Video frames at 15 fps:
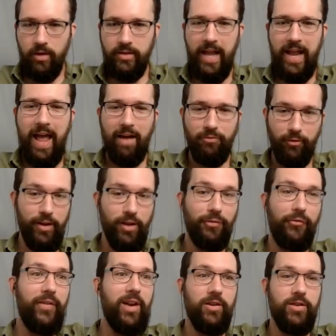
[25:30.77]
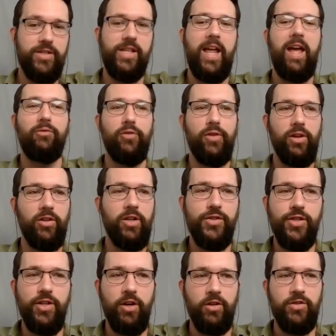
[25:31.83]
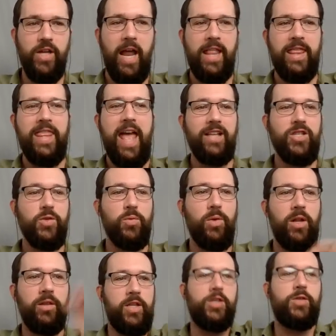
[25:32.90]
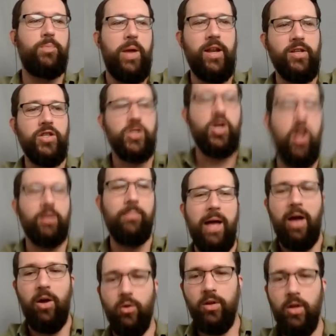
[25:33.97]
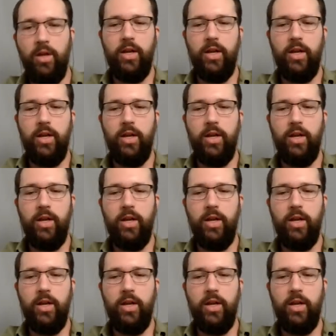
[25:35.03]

They have real fears, they have real concerns, and that's what this page is all about.